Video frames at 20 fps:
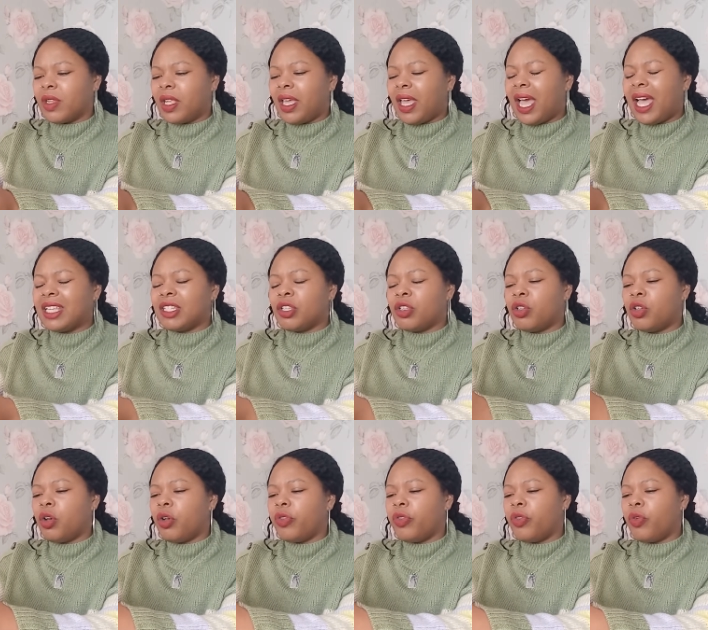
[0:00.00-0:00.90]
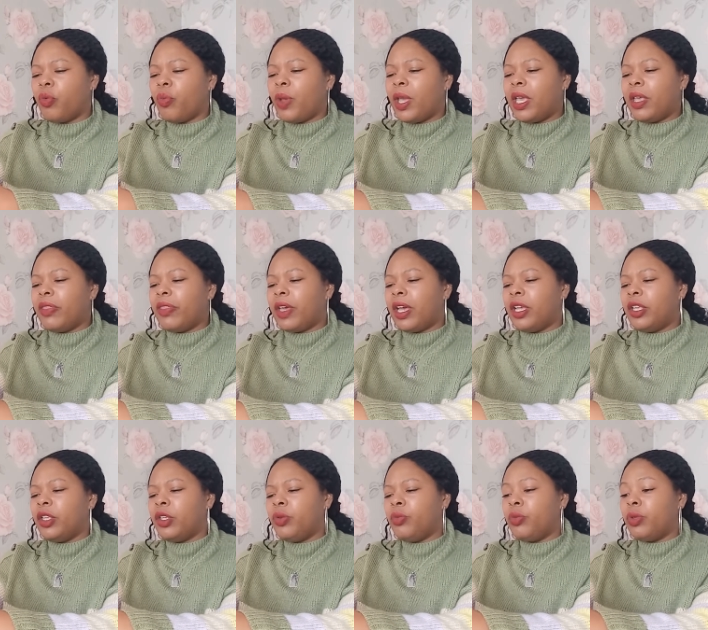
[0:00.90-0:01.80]
hasn't gone the way that
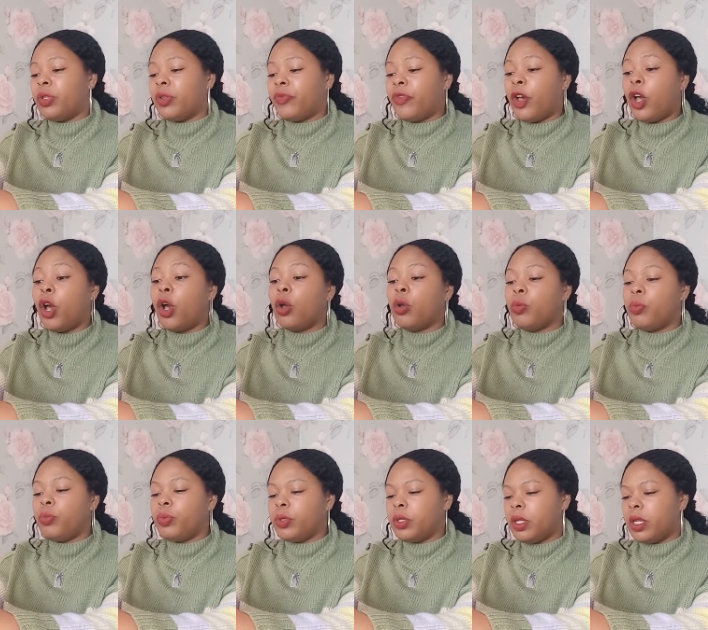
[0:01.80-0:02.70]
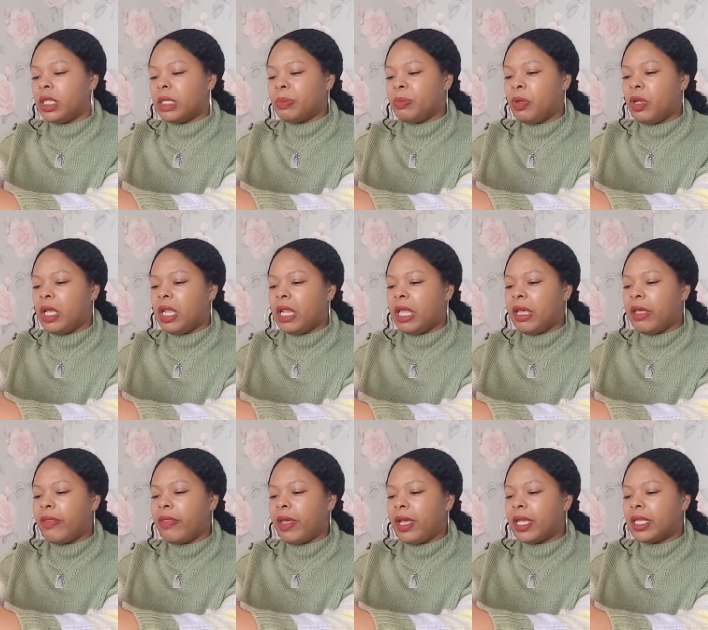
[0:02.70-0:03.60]
you would have hoped, let's put it
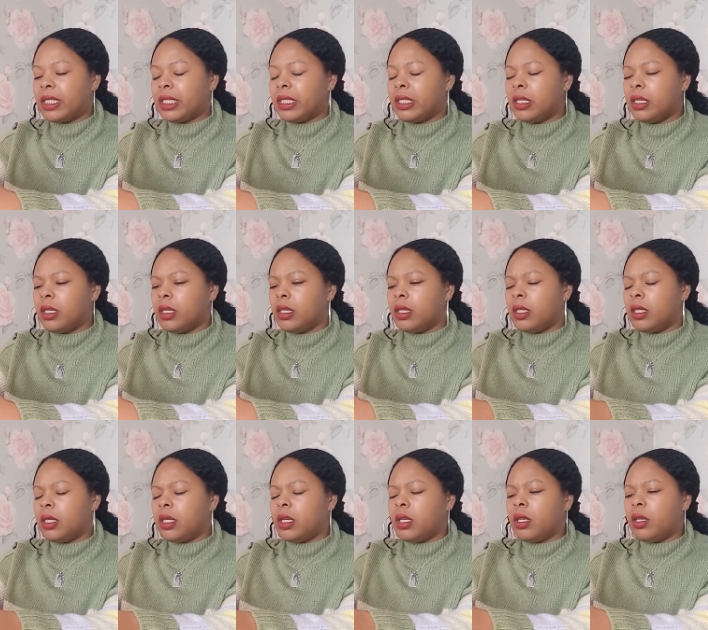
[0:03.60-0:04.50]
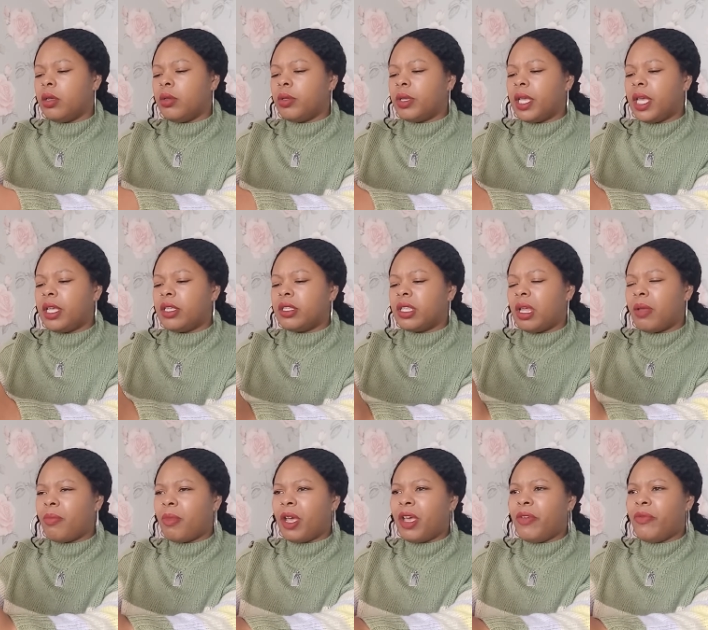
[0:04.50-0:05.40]
like that. Okay, so that
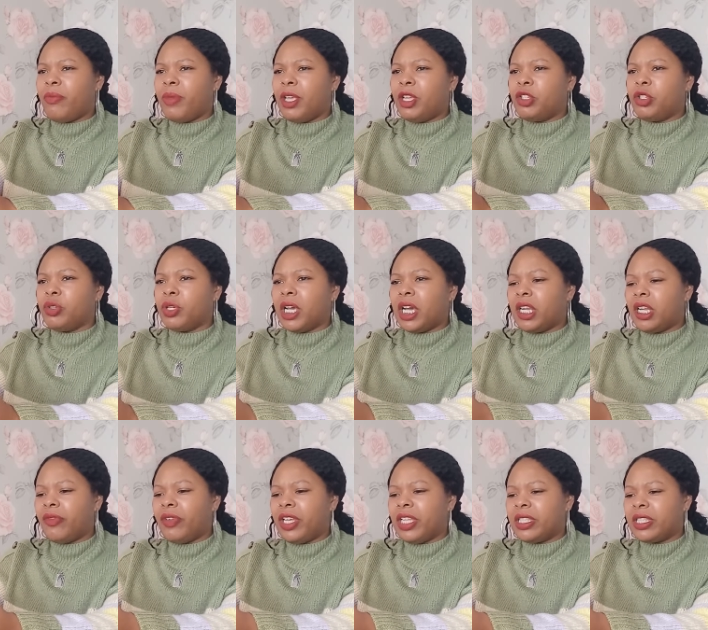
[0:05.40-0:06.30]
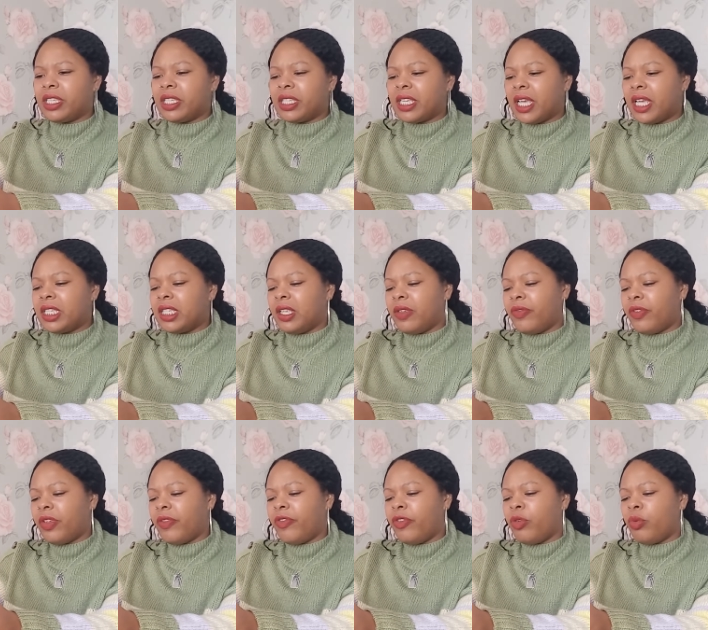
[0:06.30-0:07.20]
might have made you kind of indecisive
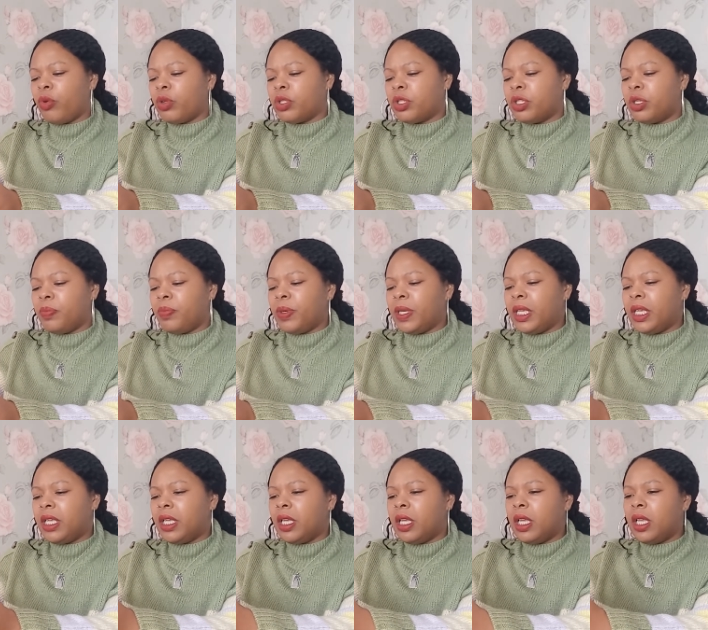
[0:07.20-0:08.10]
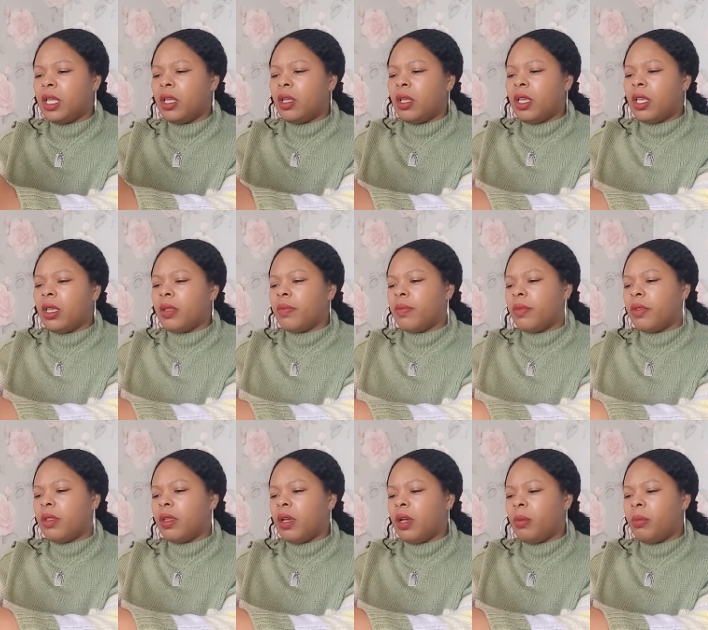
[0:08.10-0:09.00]
if you want to be
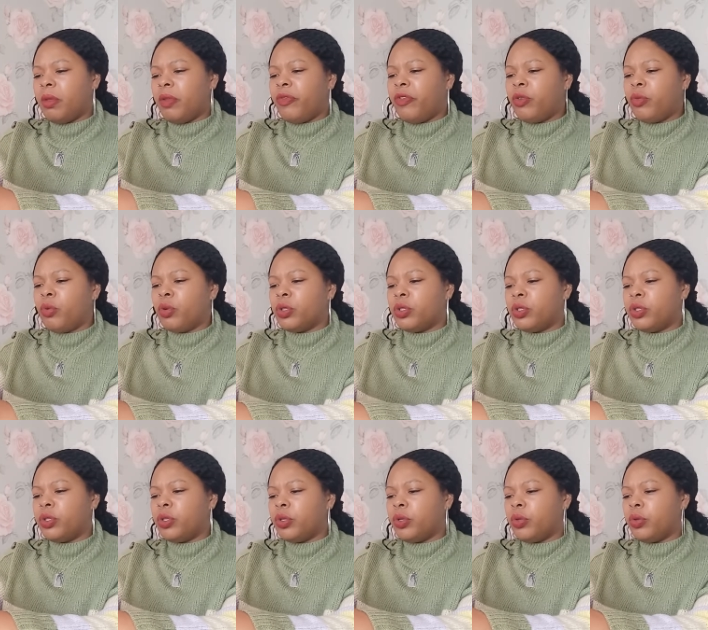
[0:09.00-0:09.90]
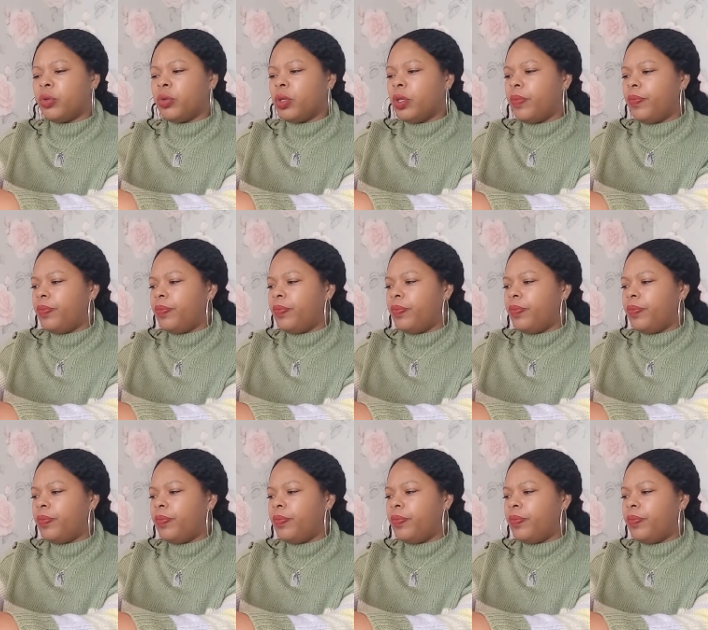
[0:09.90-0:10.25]
if you want to